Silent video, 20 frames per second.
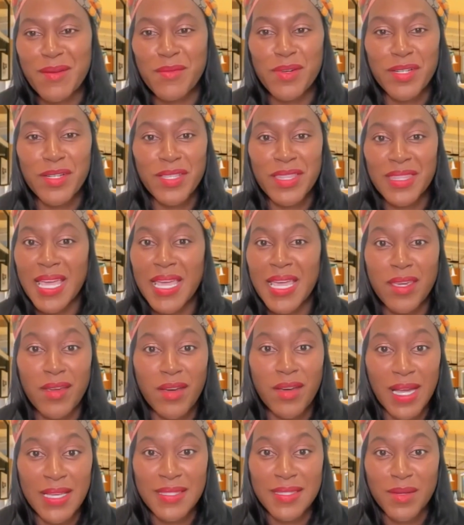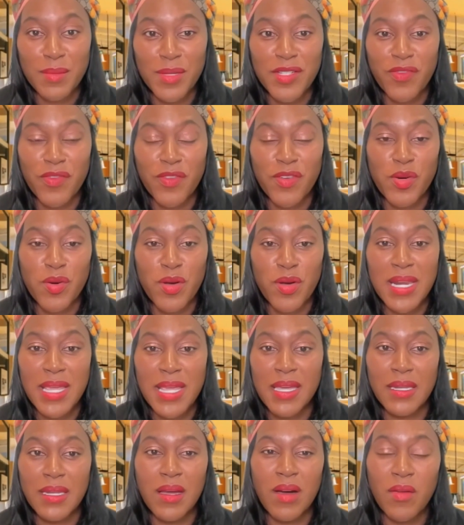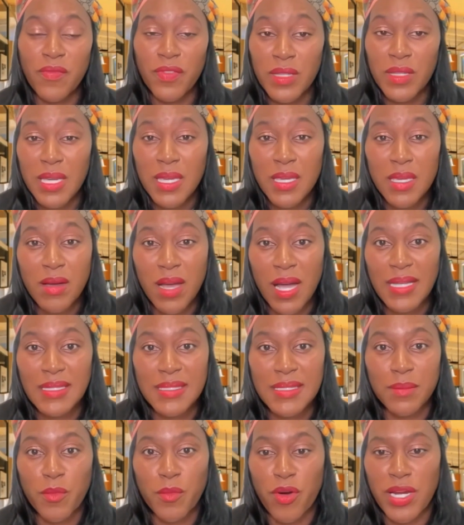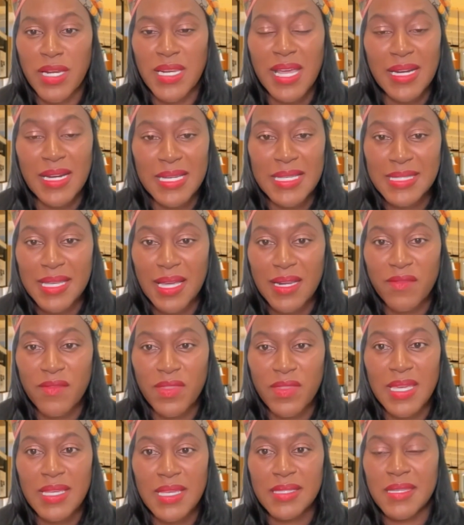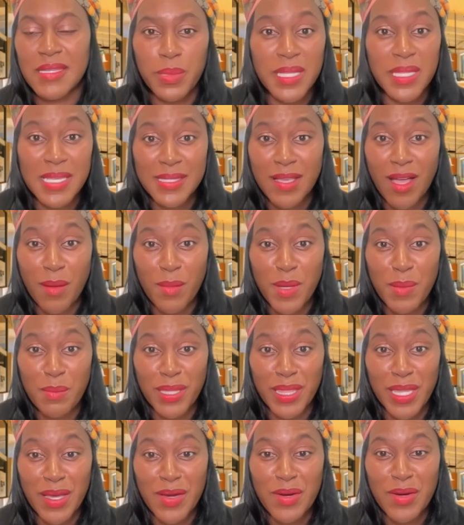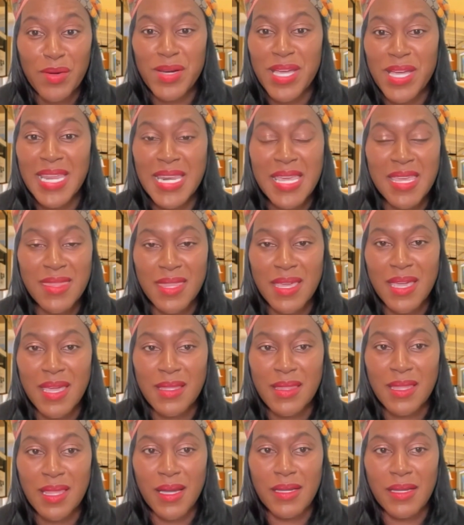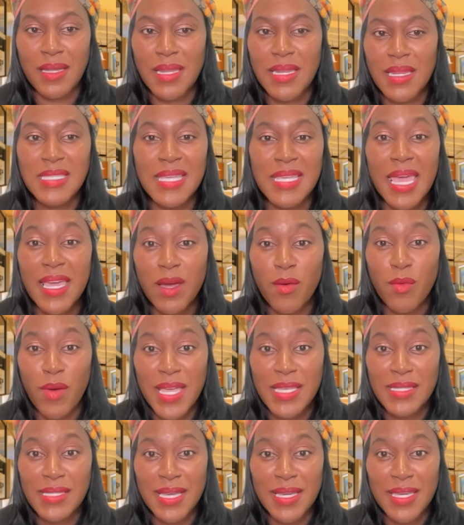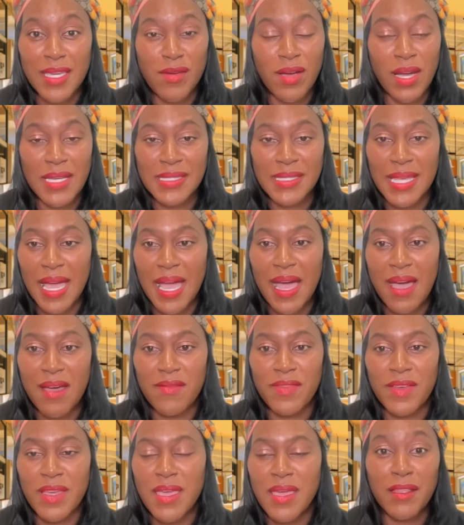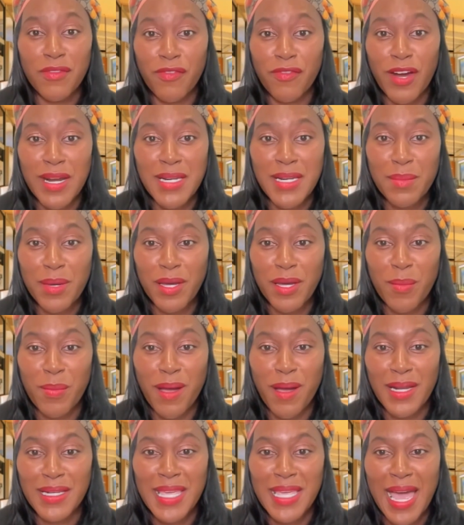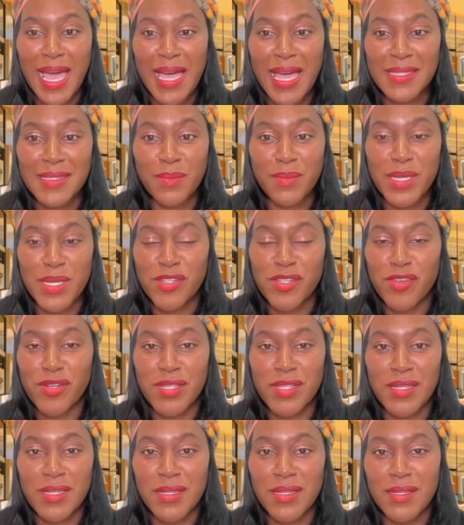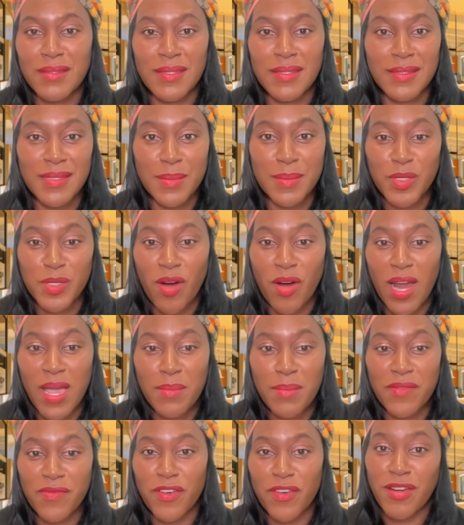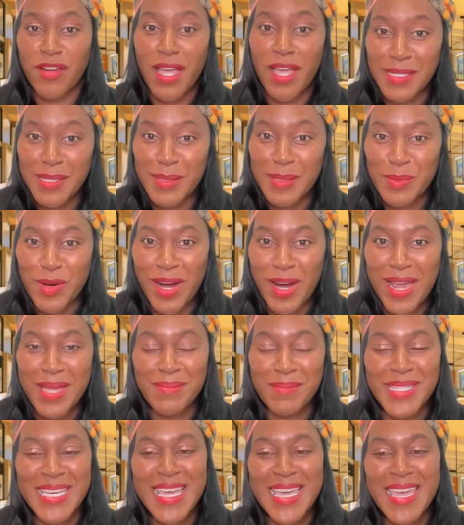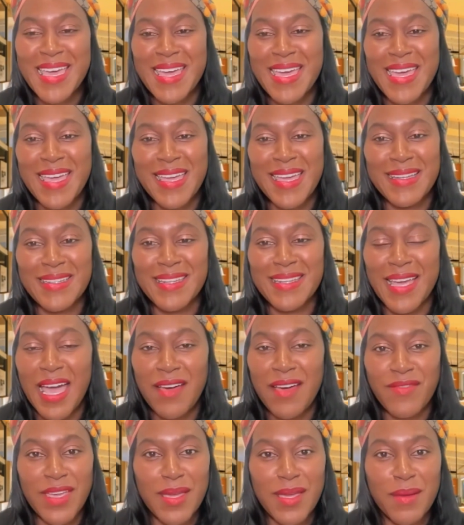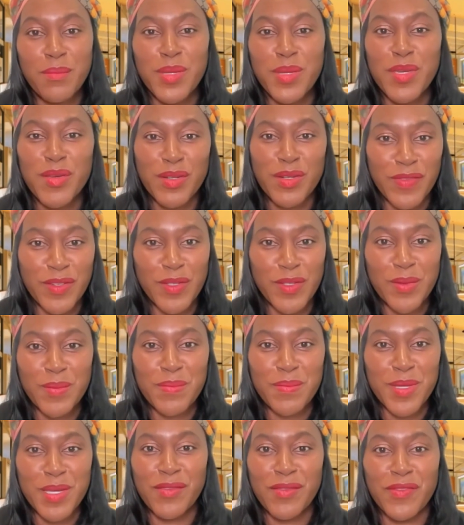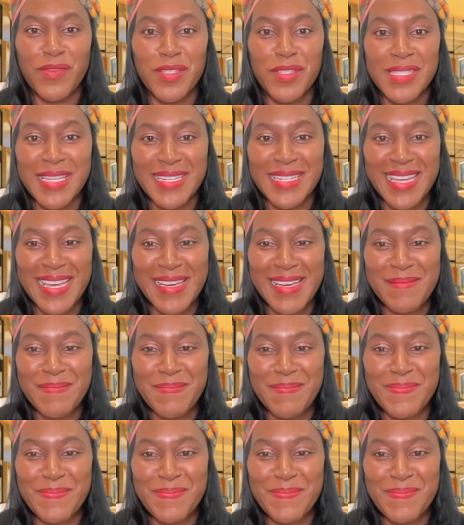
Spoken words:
Well, thank you guys so much for joining, and hopefully you got some great nuggets out of this. Please comment below any takeaways that you guys have. Tell a friend about our podcast. Be sure to subscribe if you're not subscribed, and have a beautiful, beautiful Sunday.